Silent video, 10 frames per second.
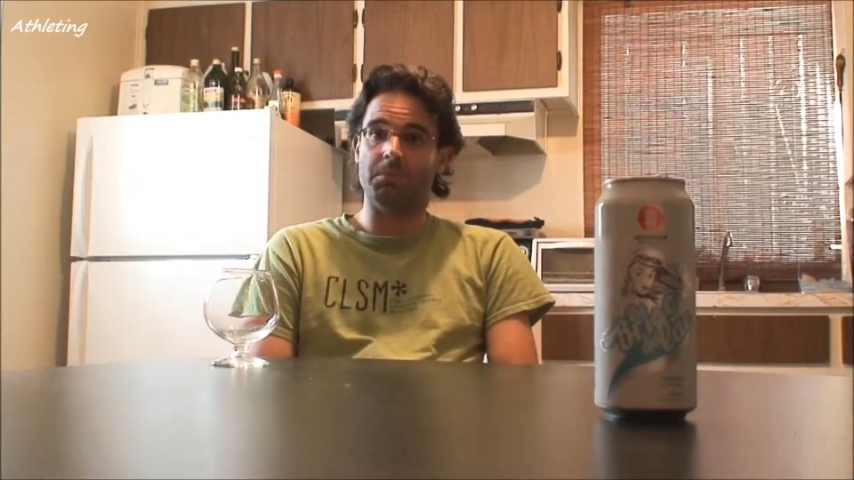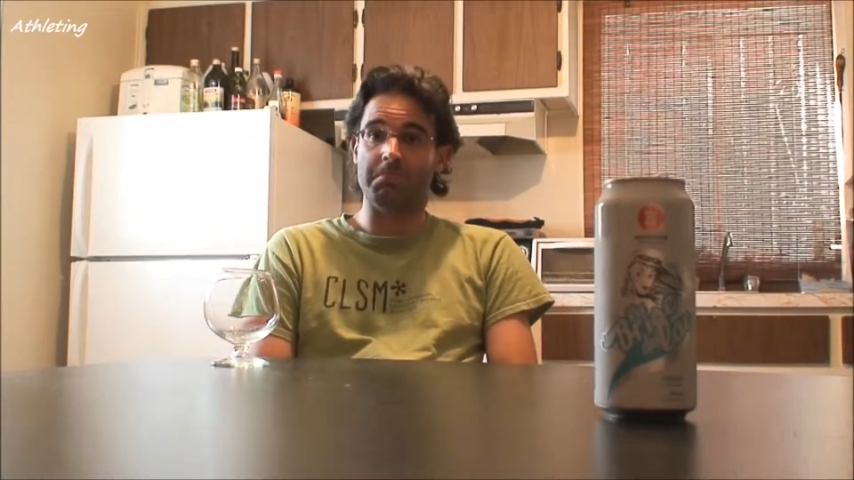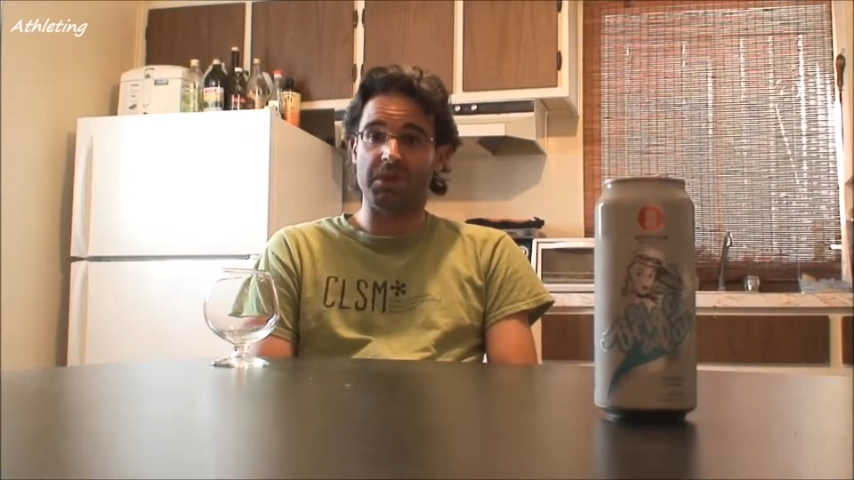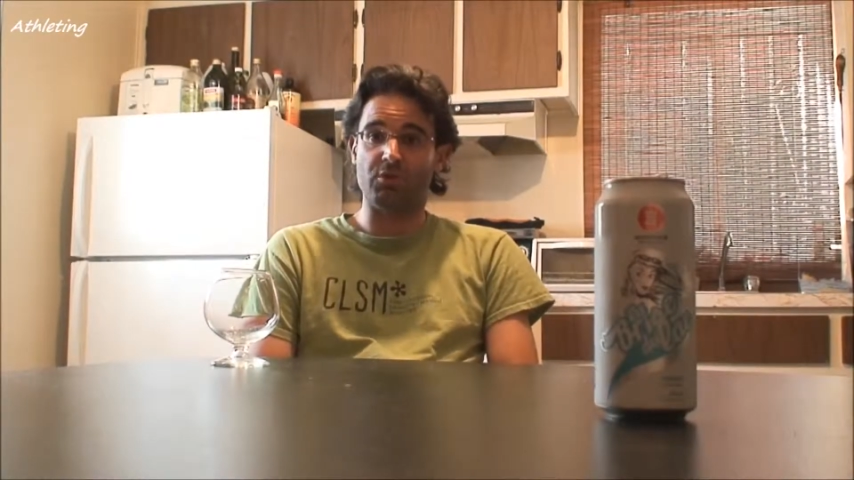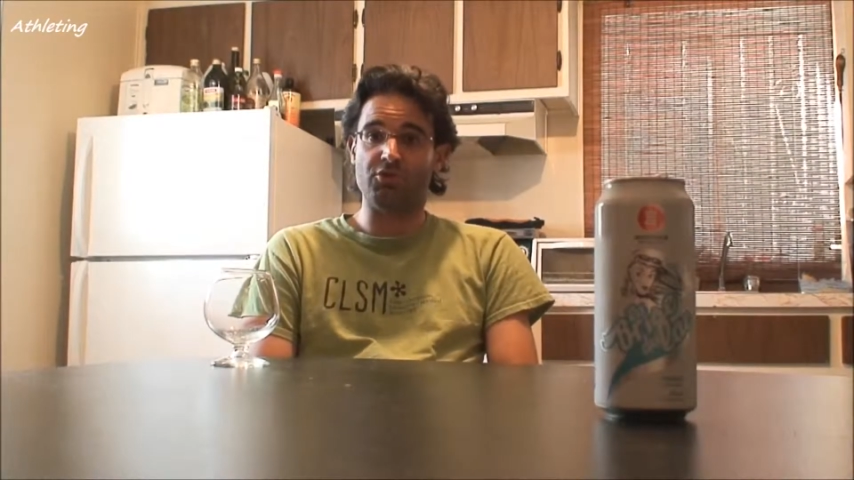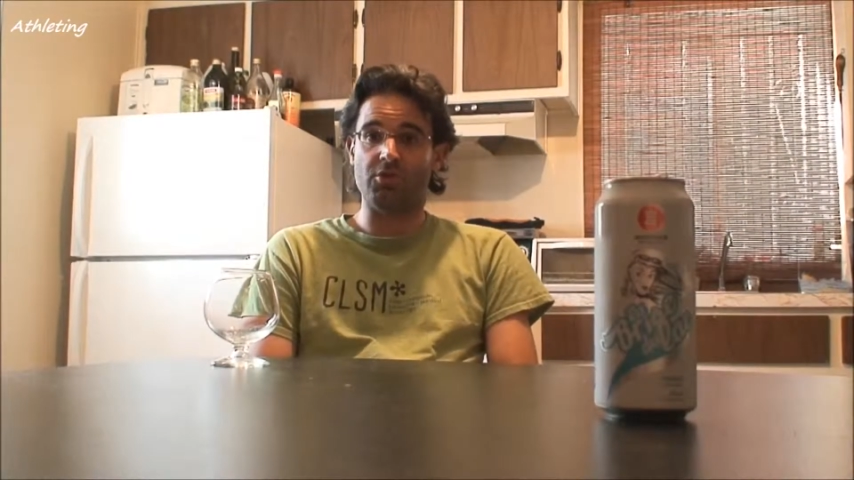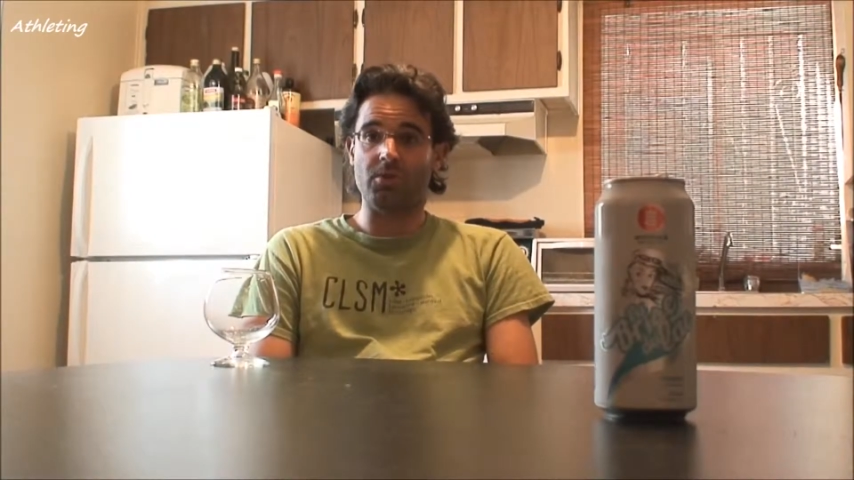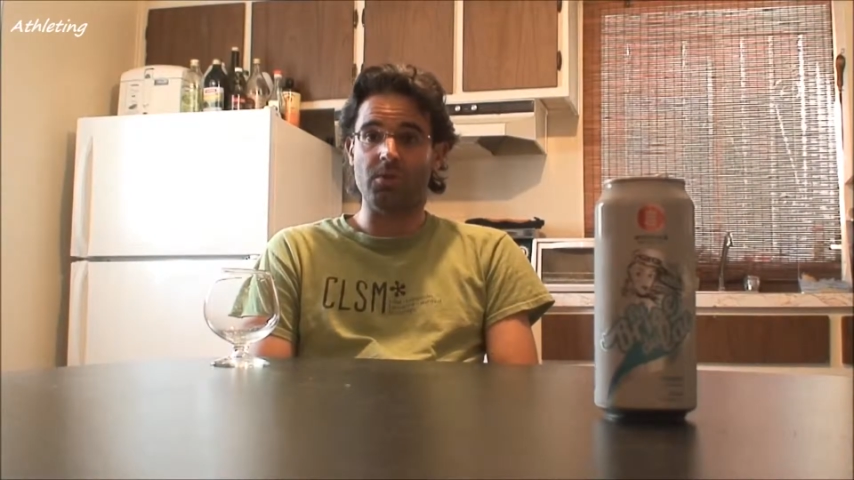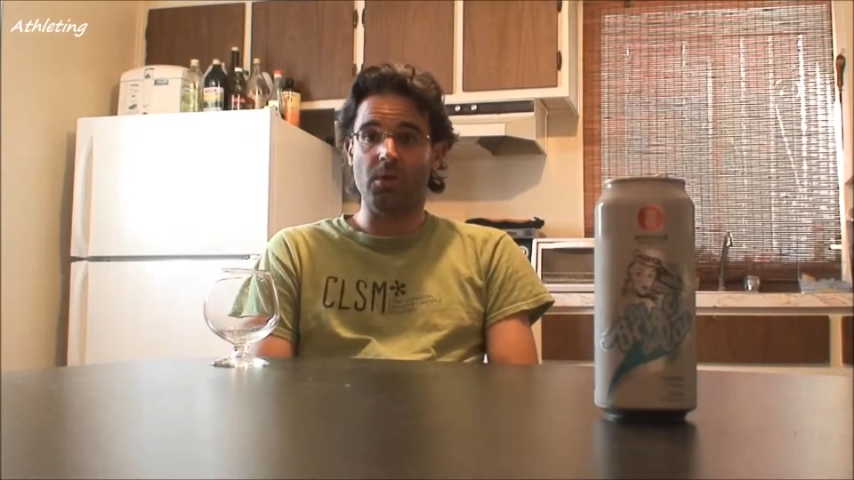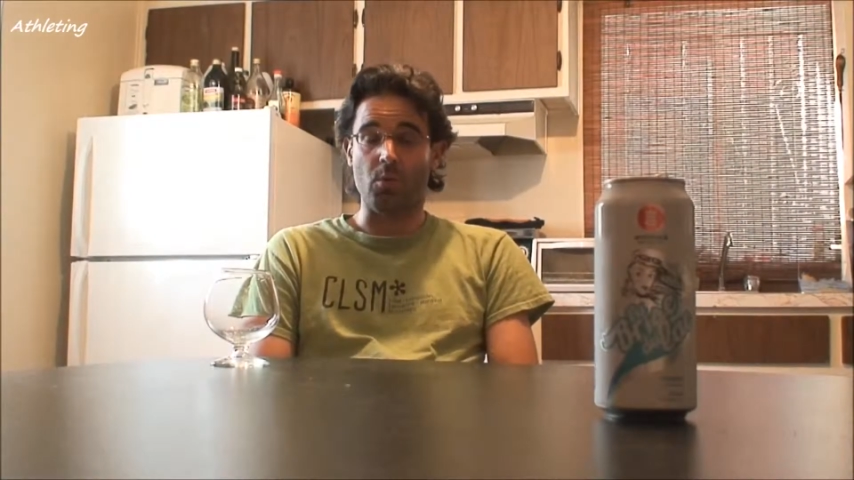Beer
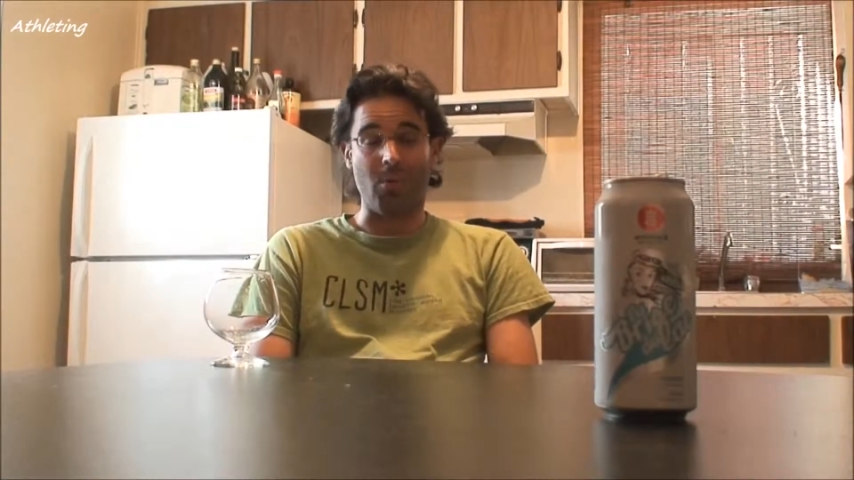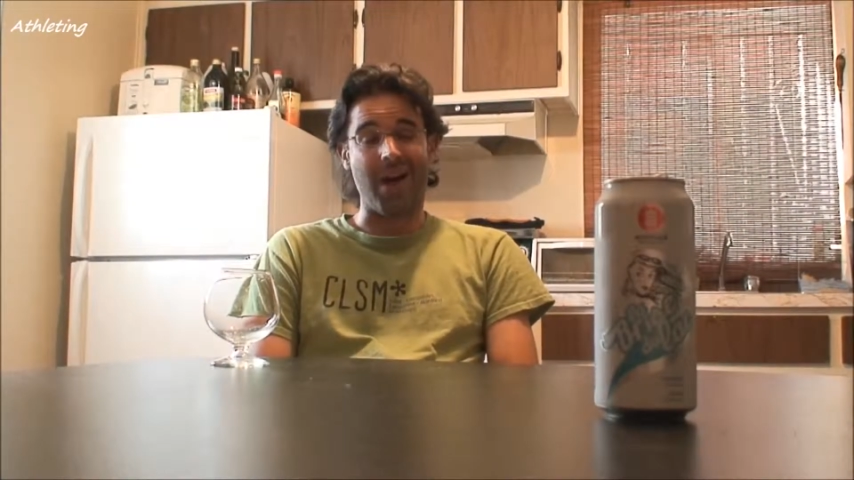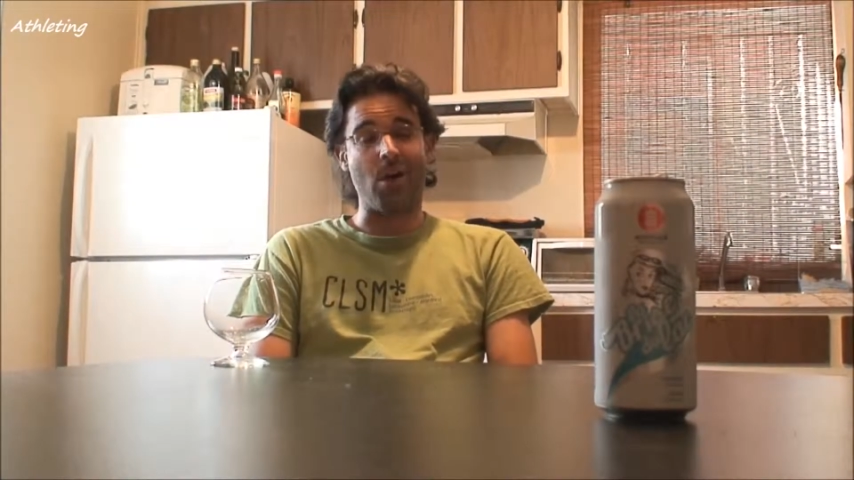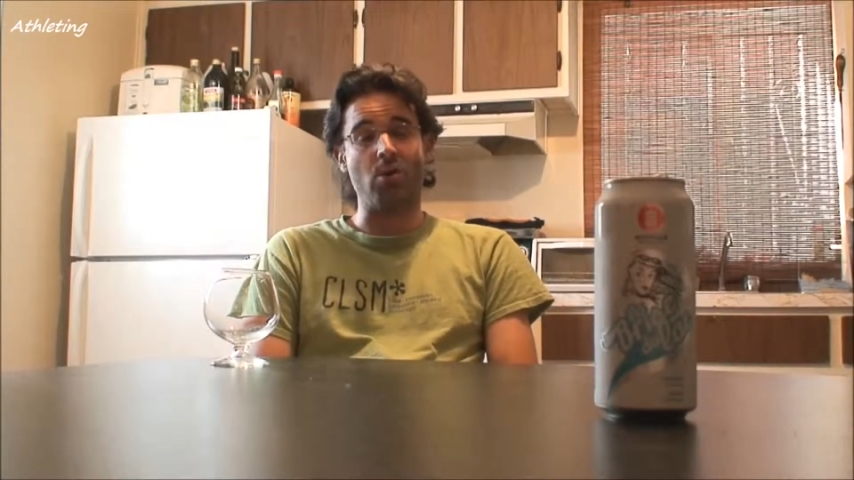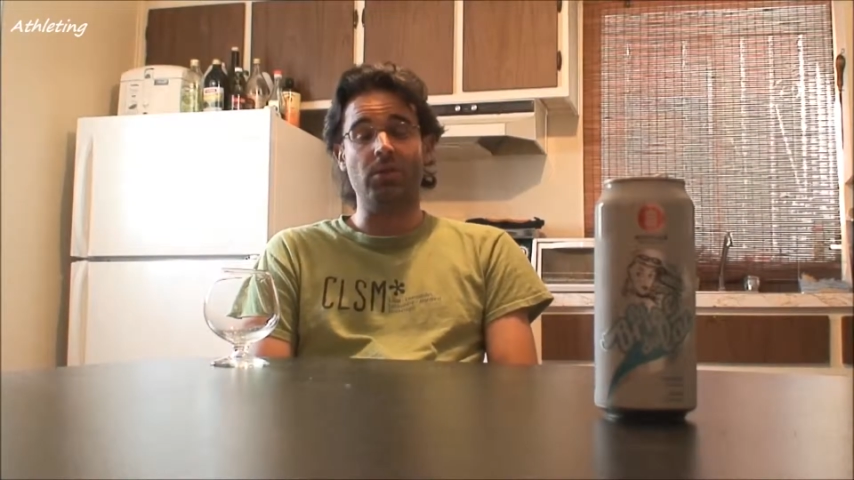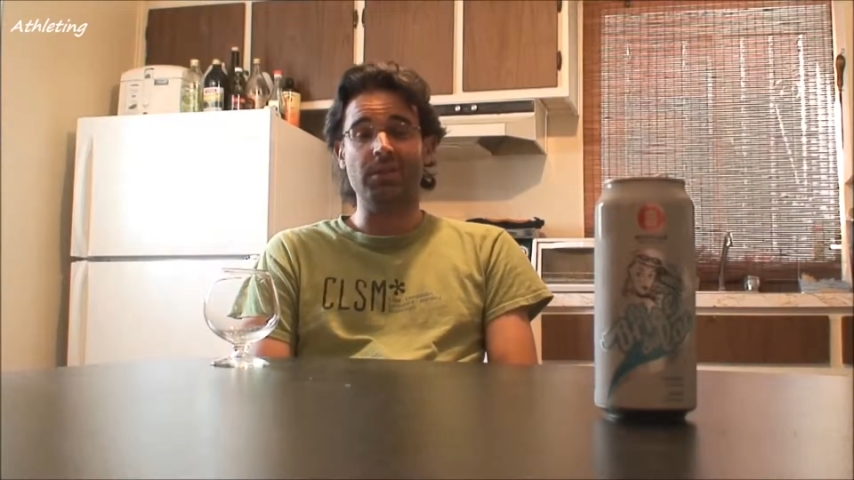Show. Wow,